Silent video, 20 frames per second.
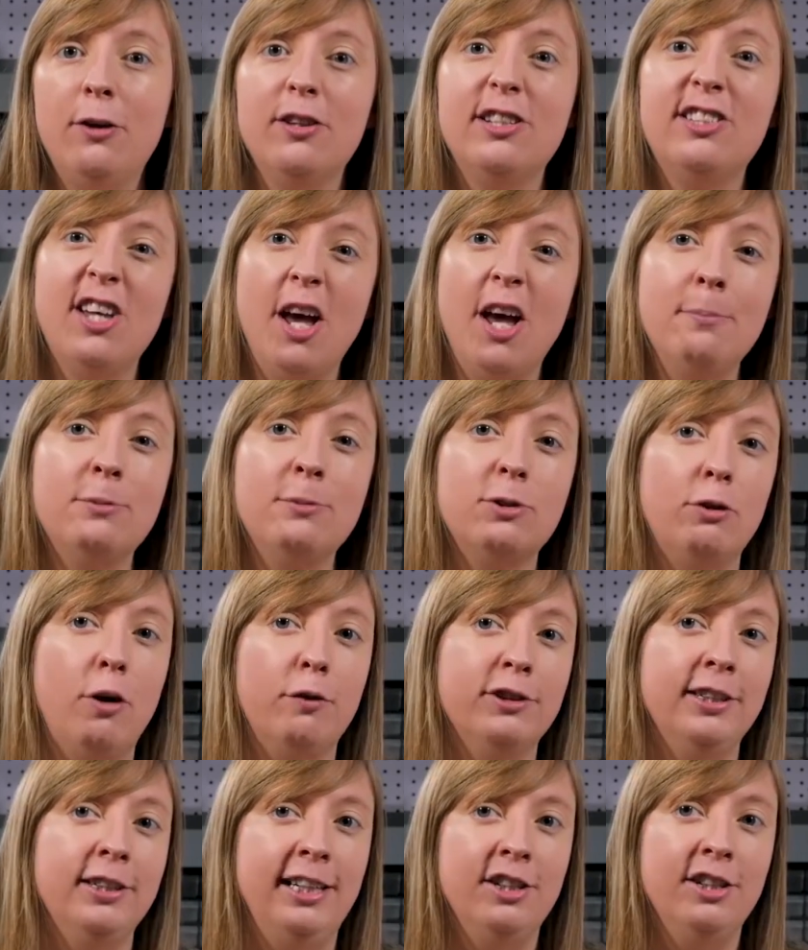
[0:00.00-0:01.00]
the terms are
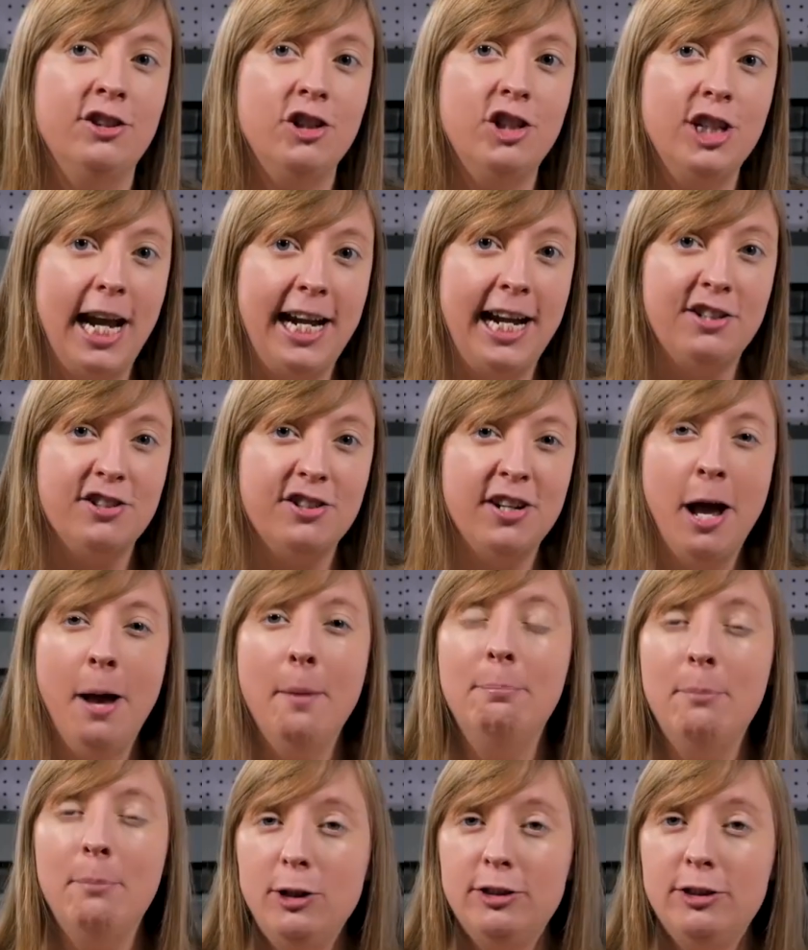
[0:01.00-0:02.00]
often interchanged,
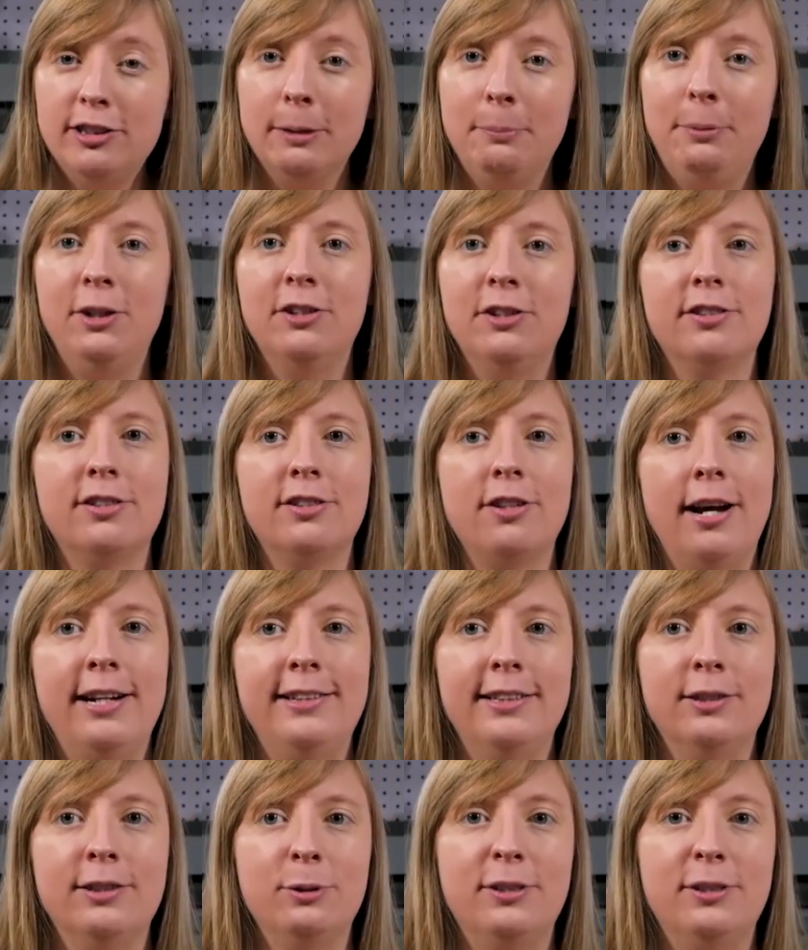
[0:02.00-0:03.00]
most computer
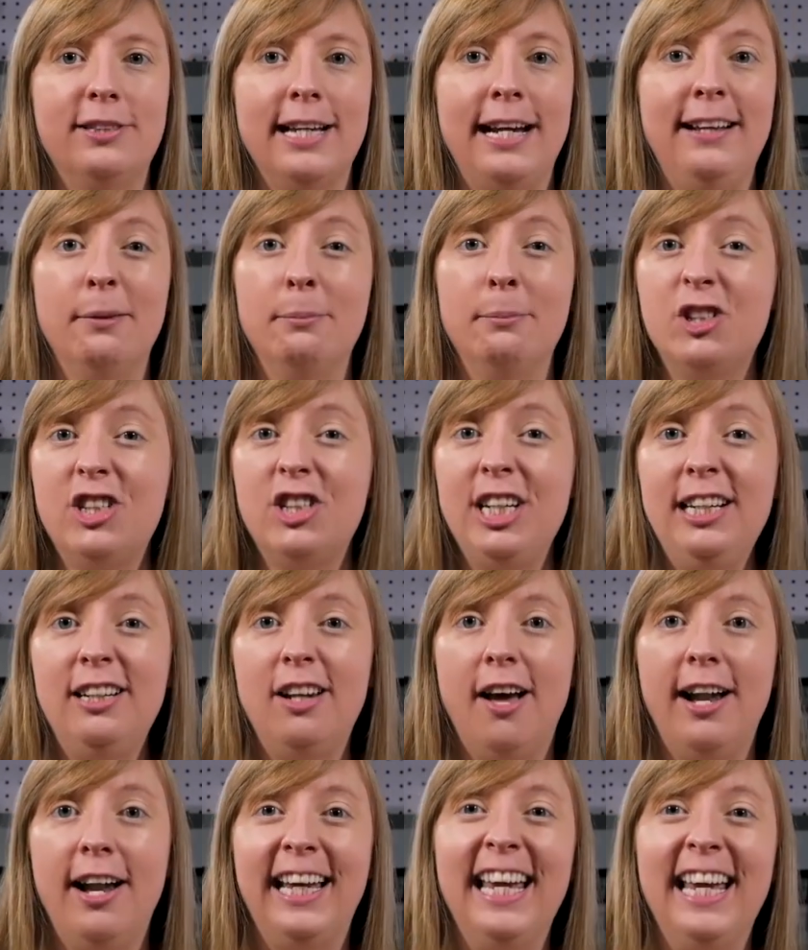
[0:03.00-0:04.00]
scientists would say that machine
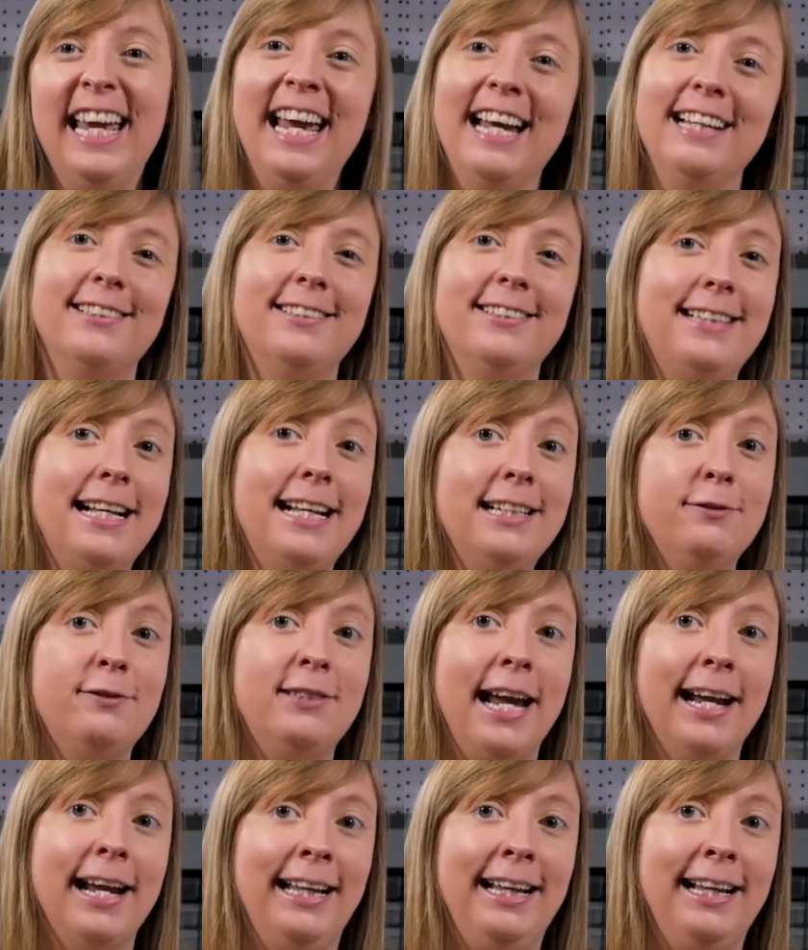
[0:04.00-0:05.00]
learning is a set of
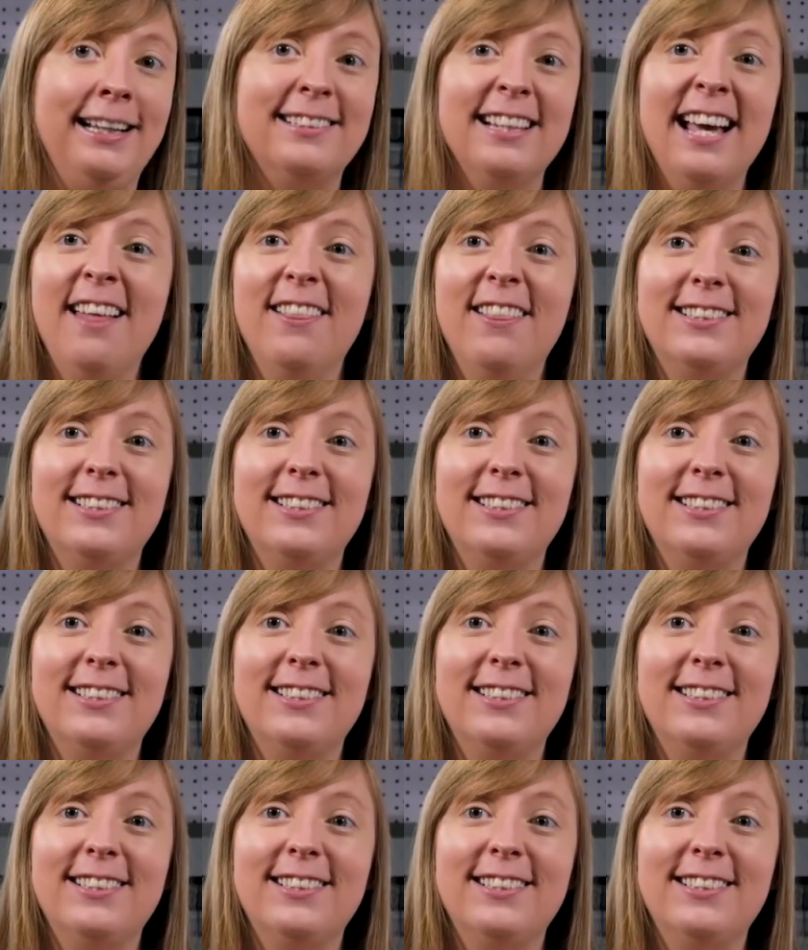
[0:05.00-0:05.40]
techniques